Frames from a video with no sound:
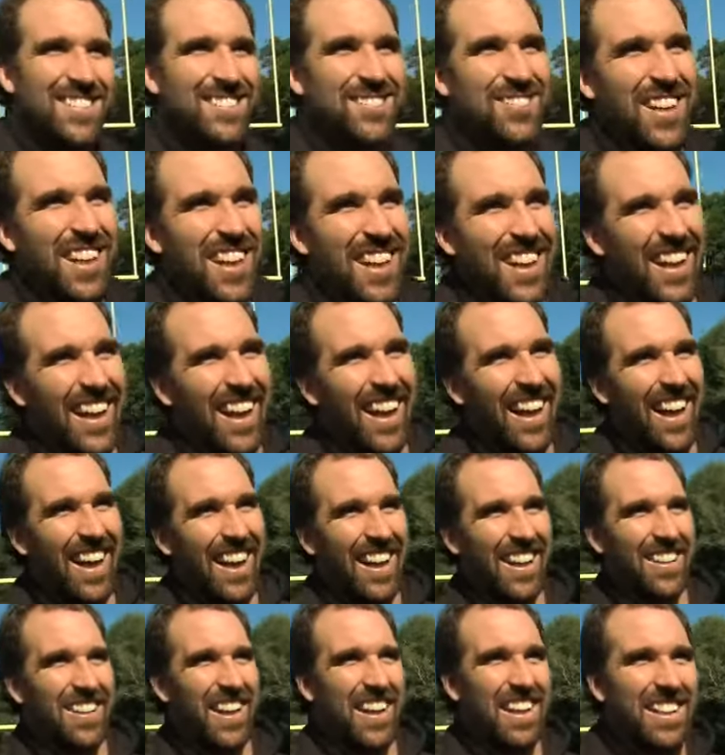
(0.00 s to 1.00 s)
But
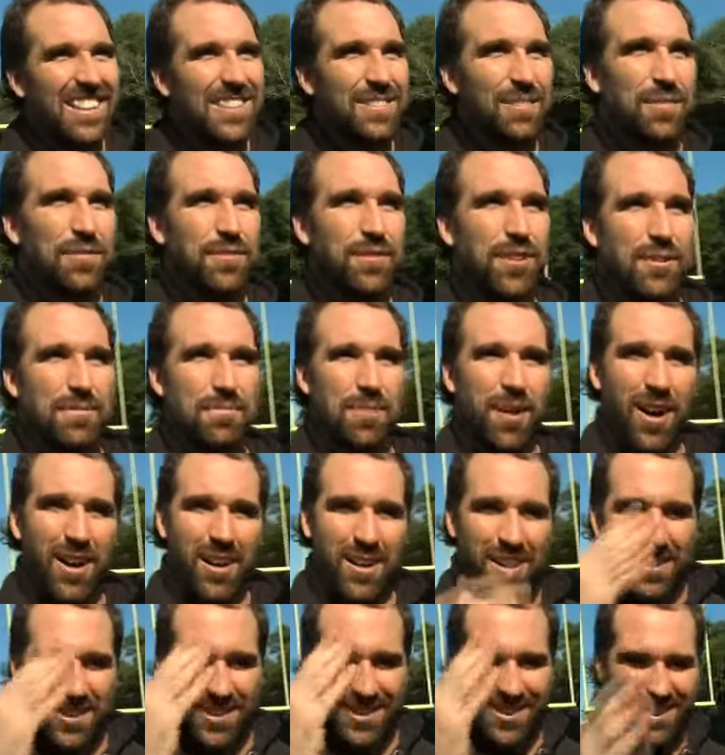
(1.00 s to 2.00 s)
uh, at least with football,
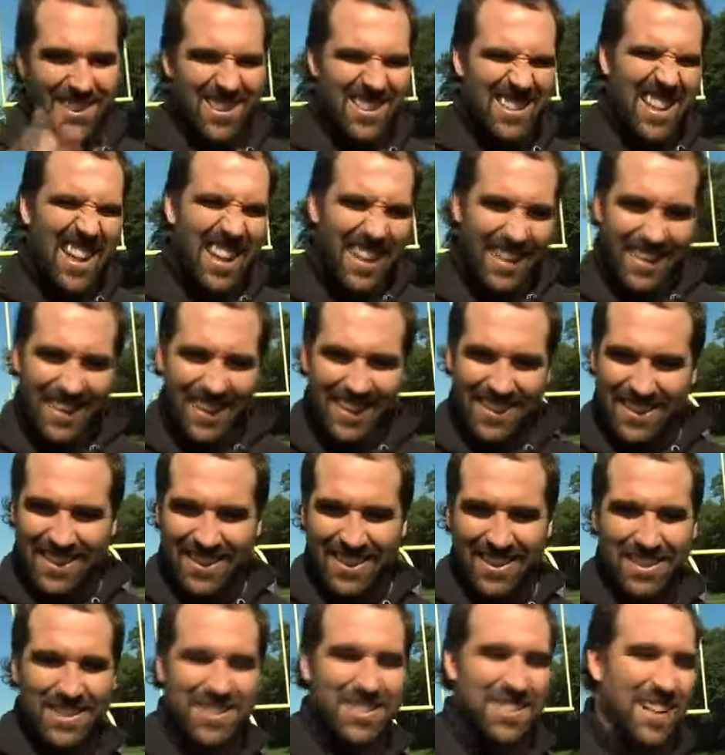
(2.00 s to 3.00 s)
you're there's tech techniques and
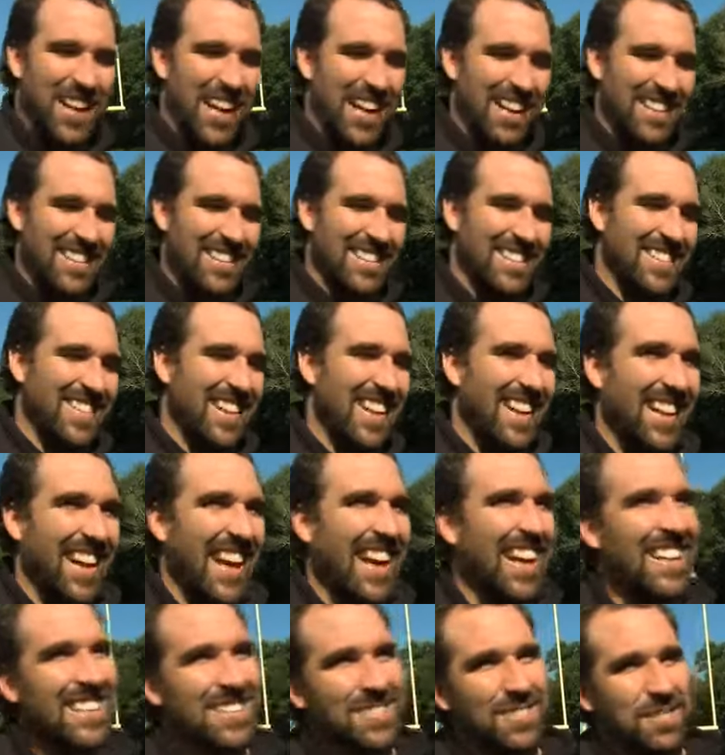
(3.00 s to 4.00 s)
their strategy, right? I
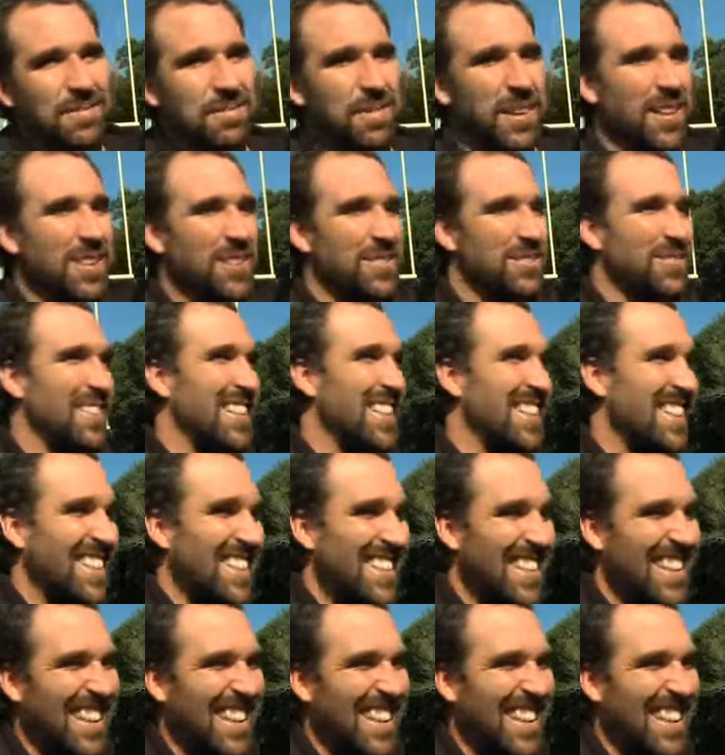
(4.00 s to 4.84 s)
guess with both, but.